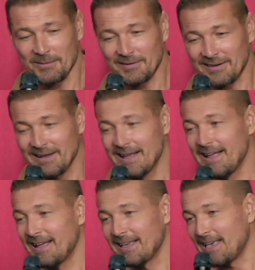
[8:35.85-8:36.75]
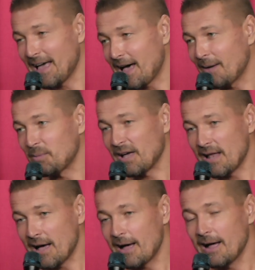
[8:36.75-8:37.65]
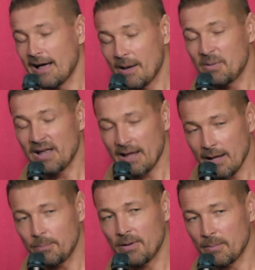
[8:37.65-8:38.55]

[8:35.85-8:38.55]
And he said, yeah, I'm gonna, I'm gonna help you.